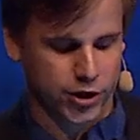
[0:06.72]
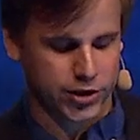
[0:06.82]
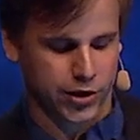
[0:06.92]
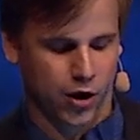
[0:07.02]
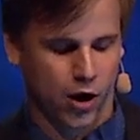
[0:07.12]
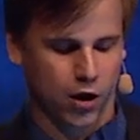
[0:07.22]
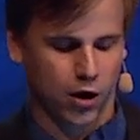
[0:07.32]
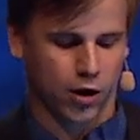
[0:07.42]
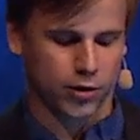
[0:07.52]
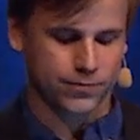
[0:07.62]
in Hong
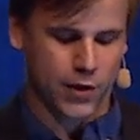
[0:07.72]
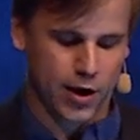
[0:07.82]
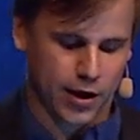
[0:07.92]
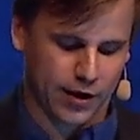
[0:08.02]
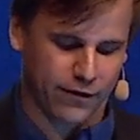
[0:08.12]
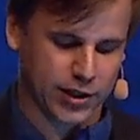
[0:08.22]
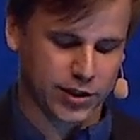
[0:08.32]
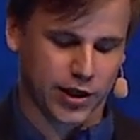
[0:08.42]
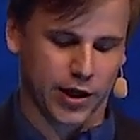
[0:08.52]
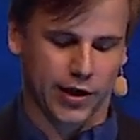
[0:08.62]
Kong, investing
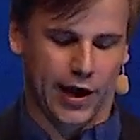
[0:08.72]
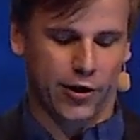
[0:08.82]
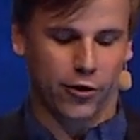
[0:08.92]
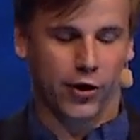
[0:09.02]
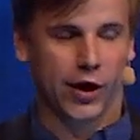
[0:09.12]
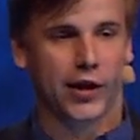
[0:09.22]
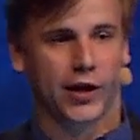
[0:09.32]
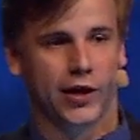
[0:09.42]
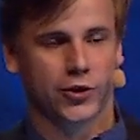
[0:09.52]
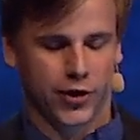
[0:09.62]
in category-leading
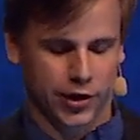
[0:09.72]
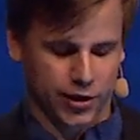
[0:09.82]
internet and